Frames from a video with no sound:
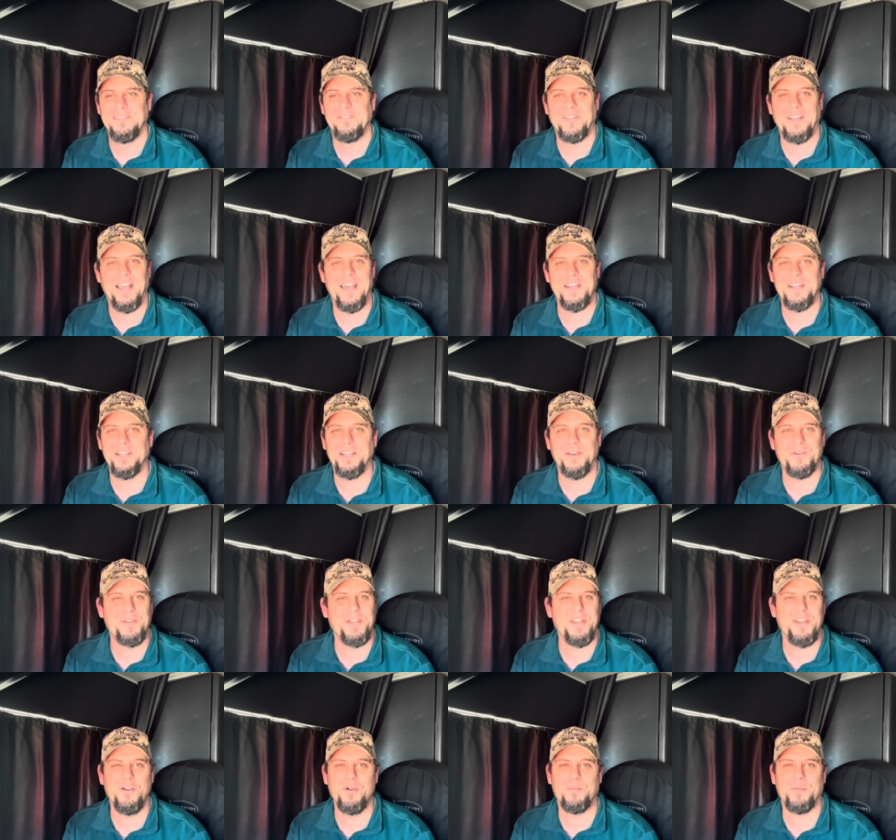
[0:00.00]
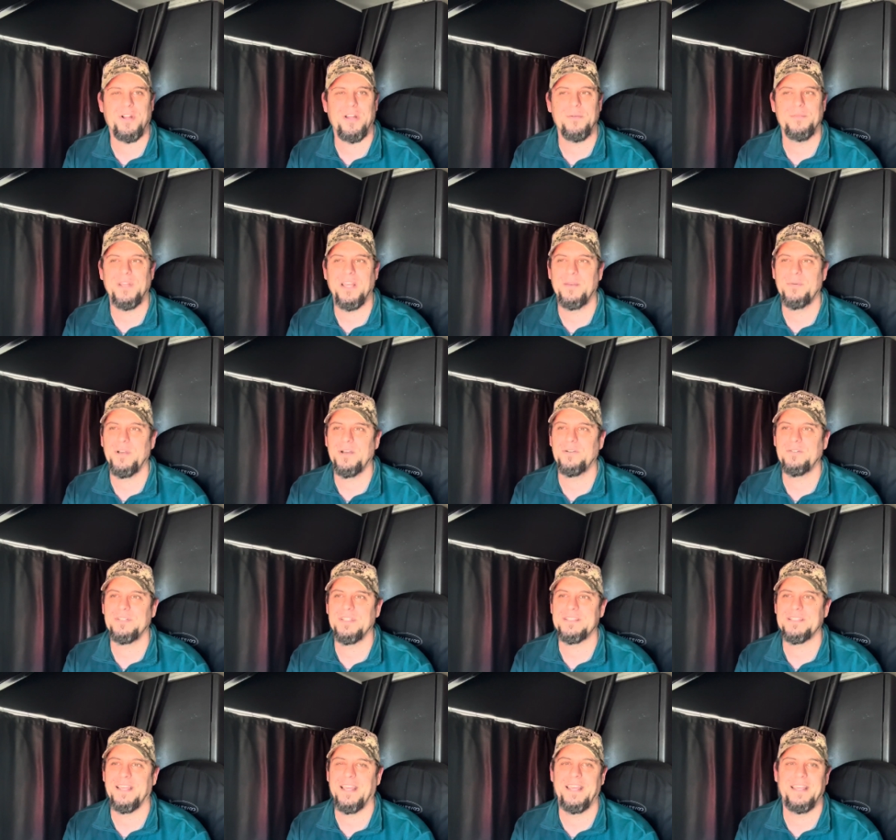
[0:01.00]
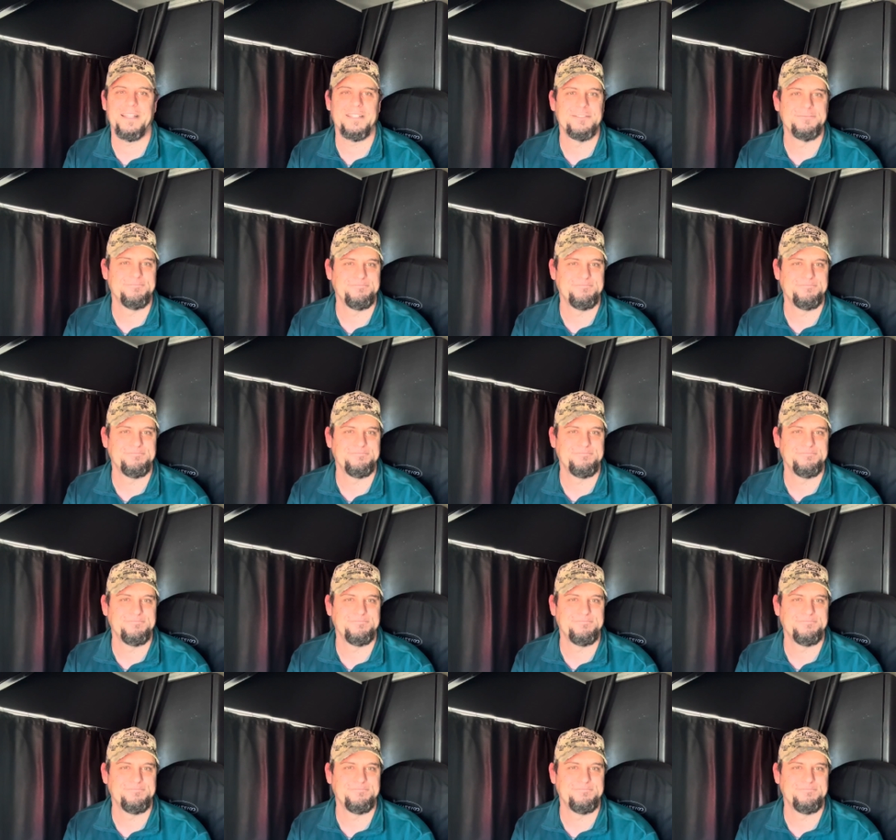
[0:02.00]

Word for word: We got unloaded, no problemo, and I said, hey,